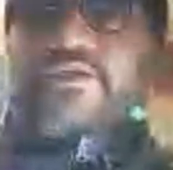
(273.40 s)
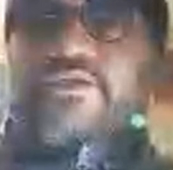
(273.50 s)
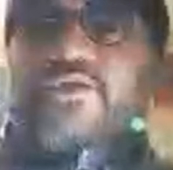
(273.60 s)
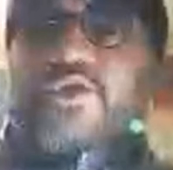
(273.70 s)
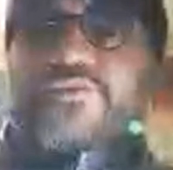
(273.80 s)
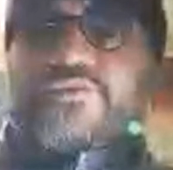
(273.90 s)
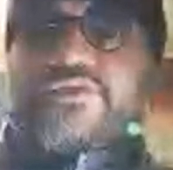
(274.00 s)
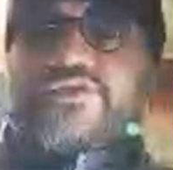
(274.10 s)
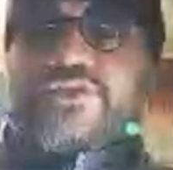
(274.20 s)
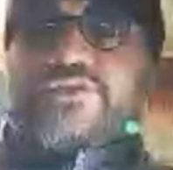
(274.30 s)
of such
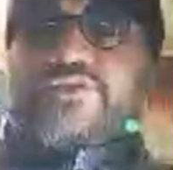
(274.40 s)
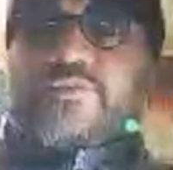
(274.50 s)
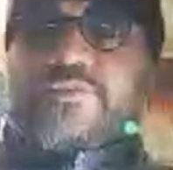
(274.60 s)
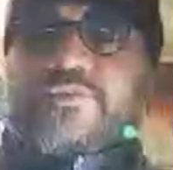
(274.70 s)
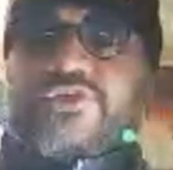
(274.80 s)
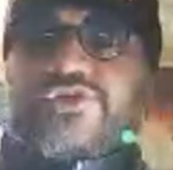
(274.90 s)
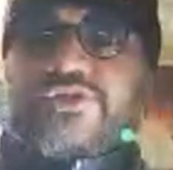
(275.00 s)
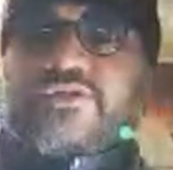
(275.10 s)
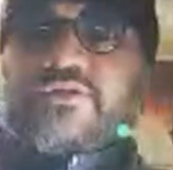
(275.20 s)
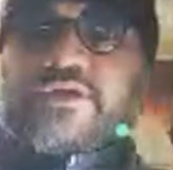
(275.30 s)
a
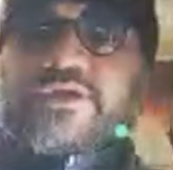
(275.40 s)
supposition,